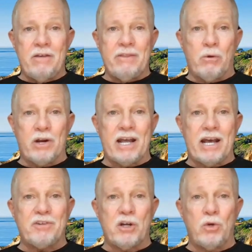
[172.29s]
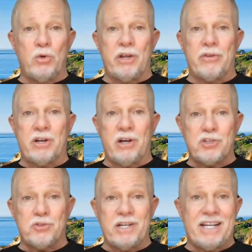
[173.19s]
they were going to have to go to another
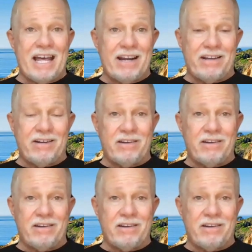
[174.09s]
country to get it.